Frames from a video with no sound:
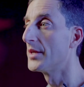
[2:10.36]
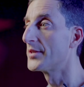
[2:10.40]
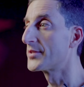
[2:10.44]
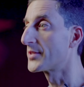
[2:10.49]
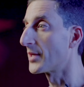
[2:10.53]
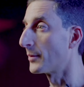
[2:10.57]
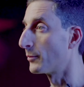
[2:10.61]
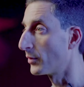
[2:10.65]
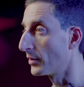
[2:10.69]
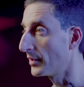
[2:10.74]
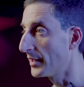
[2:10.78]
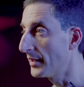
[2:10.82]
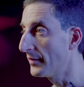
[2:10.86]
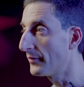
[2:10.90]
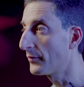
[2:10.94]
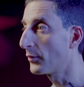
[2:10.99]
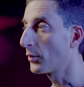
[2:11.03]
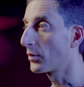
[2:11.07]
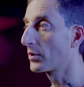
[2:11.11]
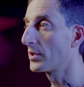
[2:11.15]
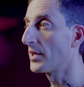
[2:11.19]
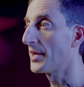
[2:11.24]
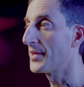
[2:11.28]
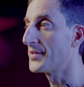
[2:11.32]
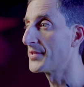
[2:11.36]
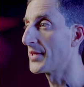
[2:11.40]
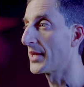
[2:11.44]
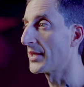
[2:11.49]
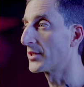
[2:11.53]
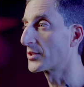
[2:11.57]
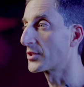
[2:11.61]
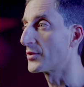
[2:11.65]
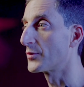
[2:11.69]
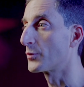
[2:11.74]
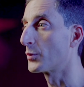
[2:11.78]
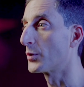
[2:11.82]
Some relief
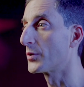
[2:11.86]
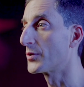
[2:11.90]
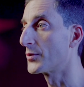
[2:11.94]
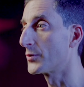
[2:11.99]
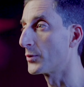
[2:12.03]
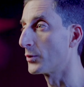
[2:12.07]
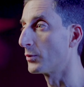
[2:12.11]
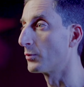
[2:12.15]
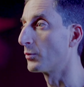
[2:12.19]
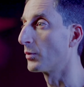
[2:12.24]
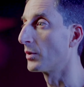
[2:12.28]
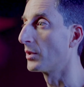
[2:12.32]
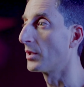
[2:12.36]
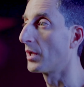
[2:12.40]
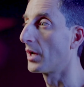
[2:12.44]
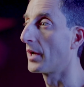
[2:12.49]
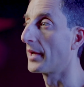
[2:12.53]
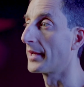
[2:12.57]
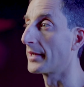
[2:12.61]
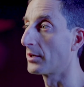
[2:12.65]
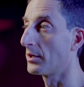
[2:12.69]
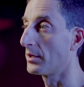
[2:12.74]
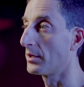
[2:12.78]
organizations were soon relying